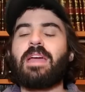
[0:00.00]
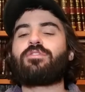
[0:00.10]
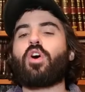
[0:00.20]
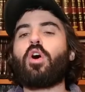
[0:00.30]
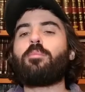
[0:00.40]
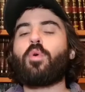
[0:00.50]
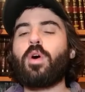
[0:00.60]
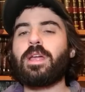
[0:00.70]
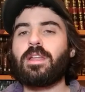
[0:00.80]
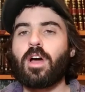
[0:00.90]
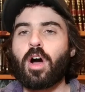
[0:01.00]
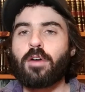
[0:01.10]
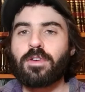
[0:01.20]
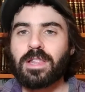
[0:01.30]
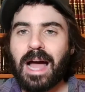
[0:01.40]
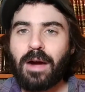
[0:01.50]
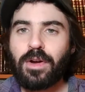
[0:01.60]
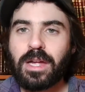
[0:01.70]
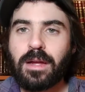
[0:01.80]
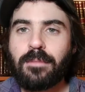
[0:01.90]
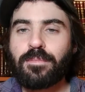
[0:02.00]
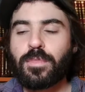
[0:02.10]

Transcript: If the whole point of allowing